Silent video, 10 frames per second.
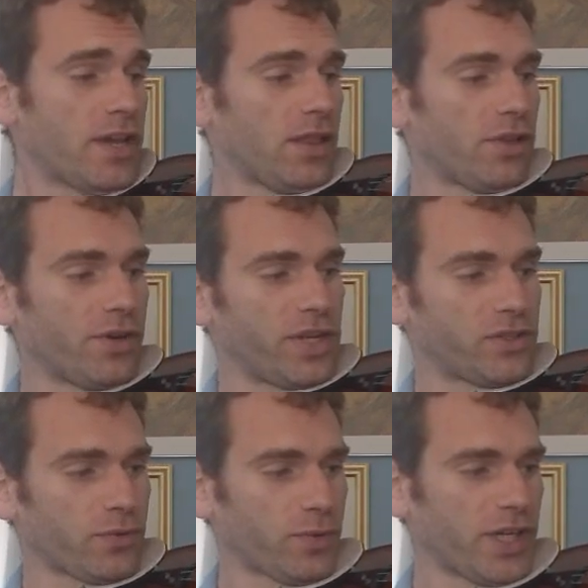learning
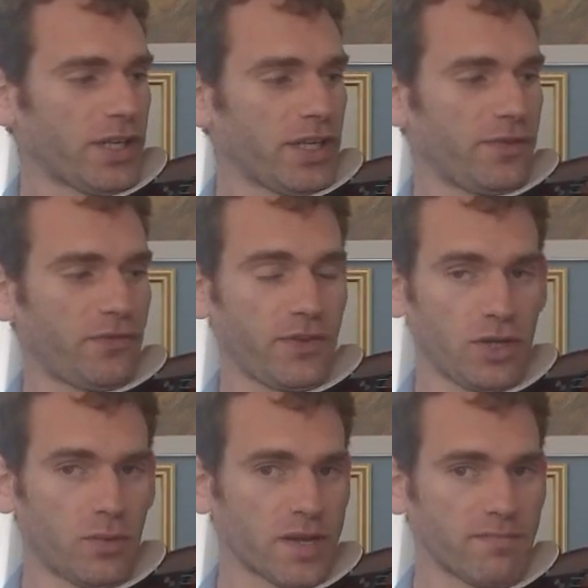to really
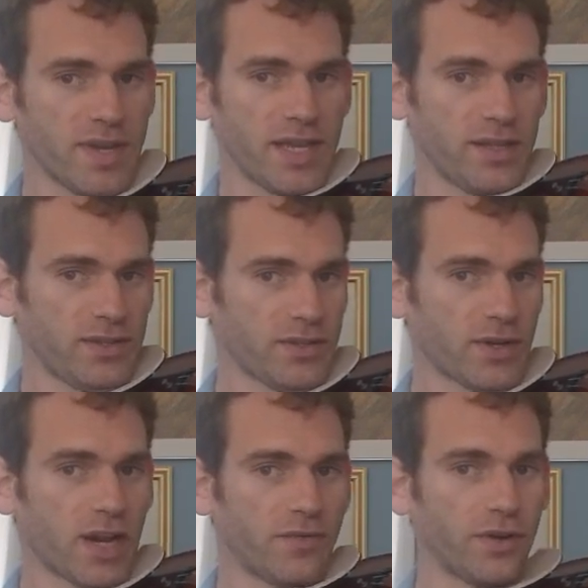feel what it means to
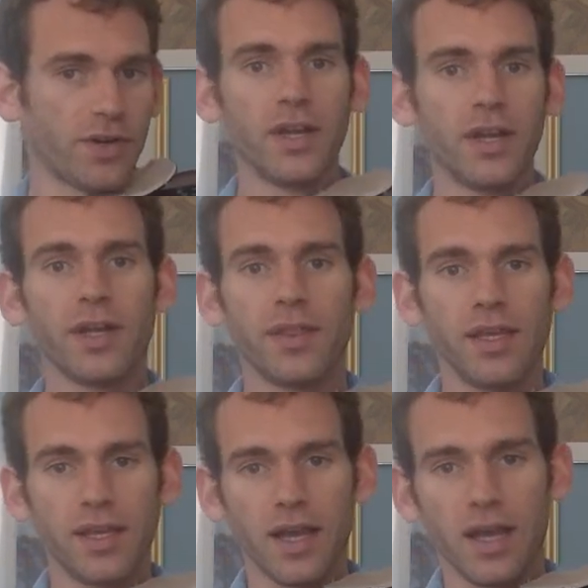cover
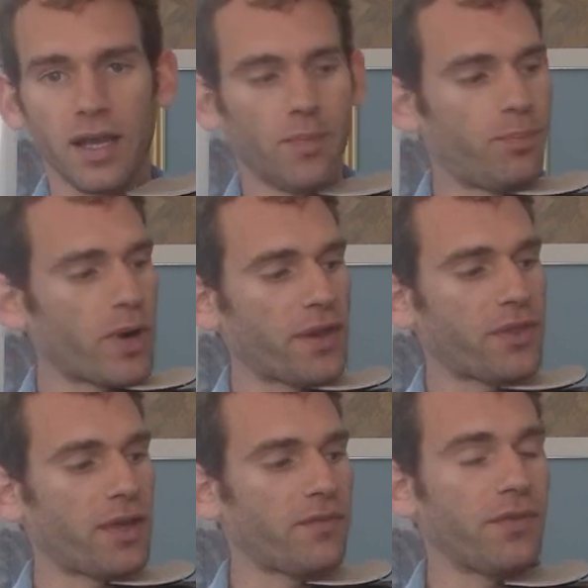the breadth
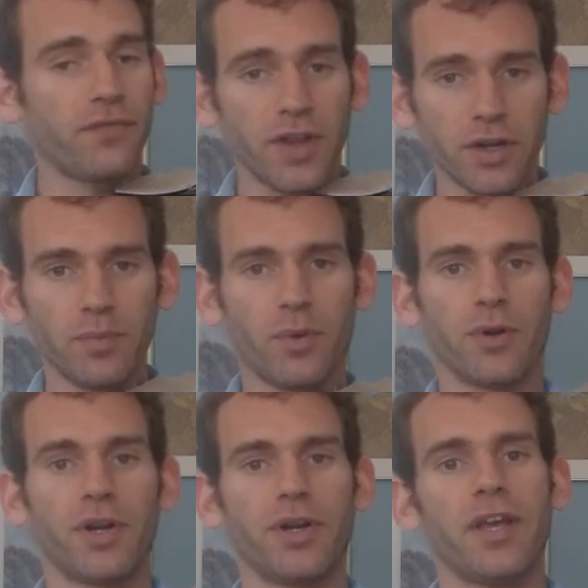of the
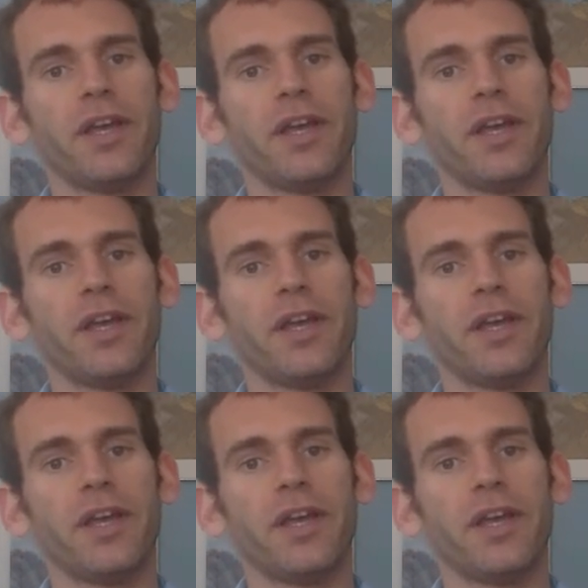fingerboard,